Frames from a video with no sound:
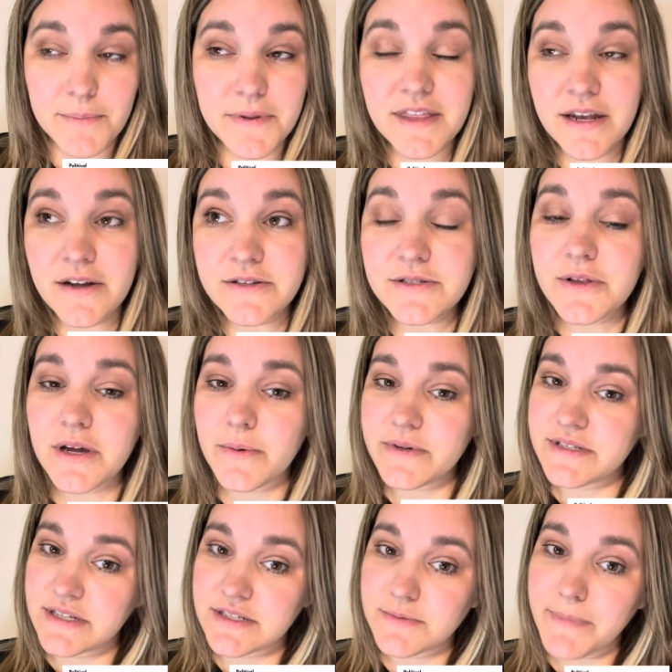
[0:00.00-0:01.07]
But then also there
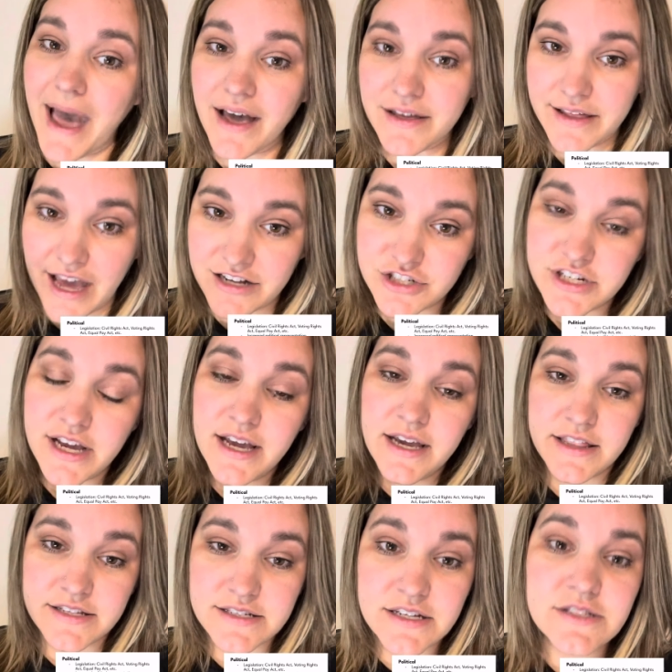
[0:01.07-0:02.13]
was this backlash,
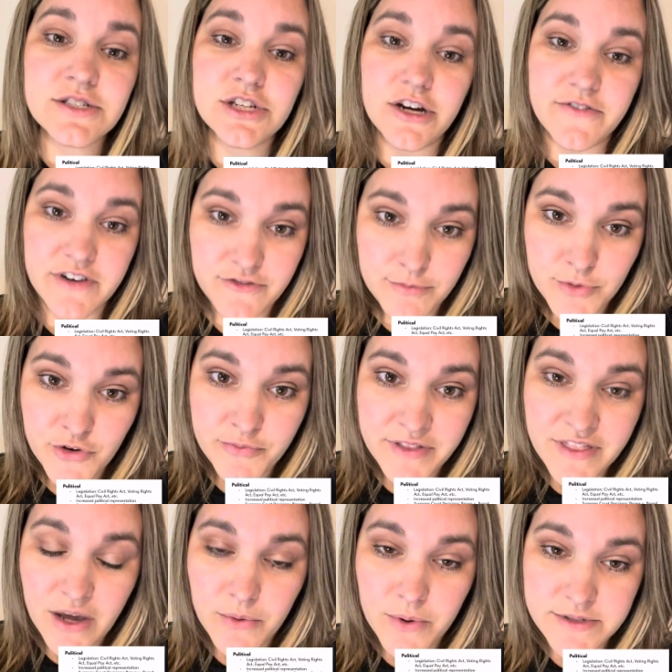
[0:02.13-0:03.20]
this conservative
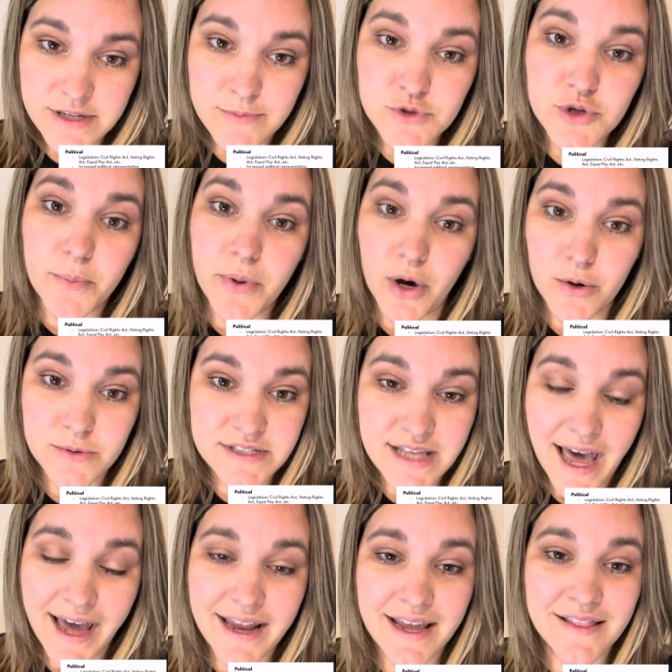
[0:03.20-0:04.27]
movement that rose up to oppose
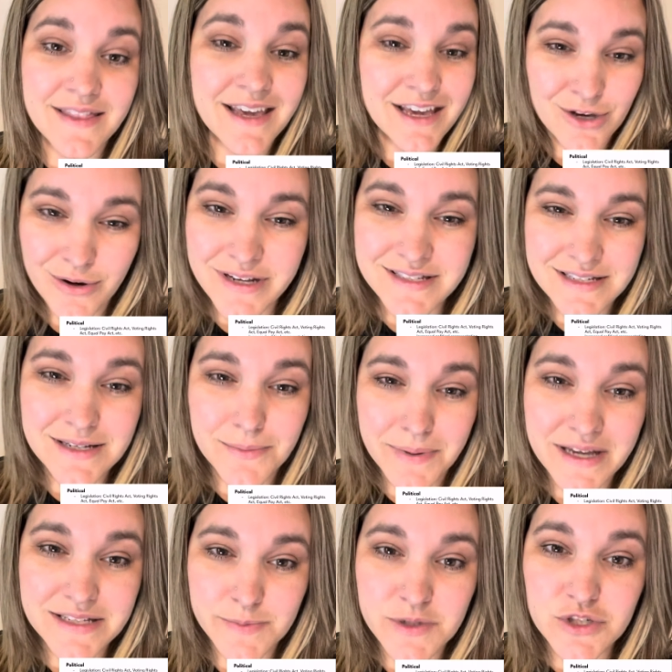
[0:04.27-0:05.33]
that, and the increase in
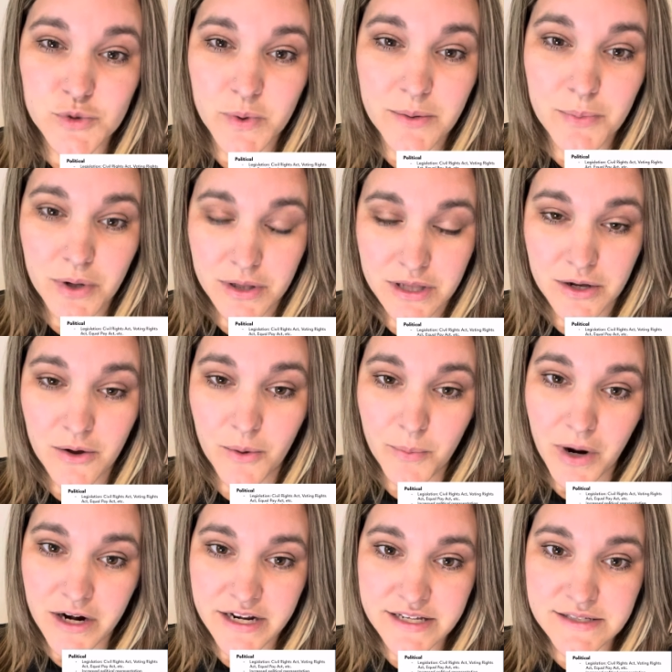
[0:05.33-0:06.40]
debates between political
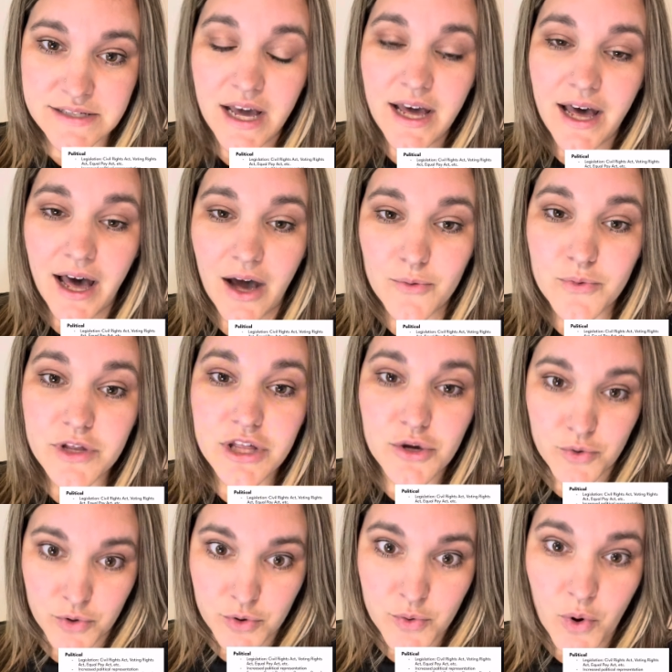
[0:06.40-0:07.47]
parties really
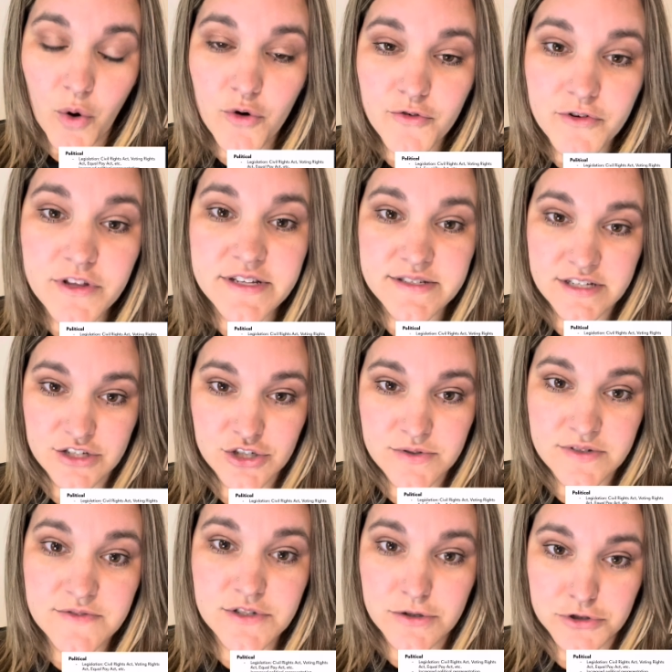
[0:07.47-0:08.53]
grew over these issues
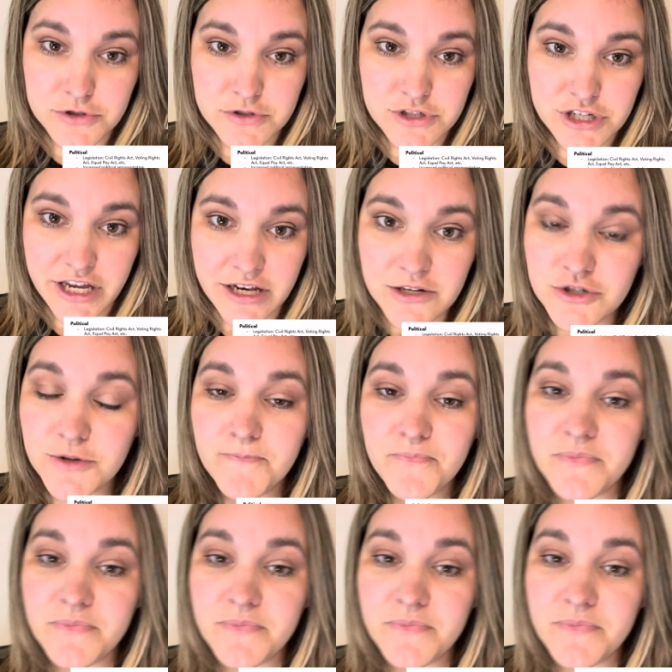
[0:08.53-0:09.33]
of social change.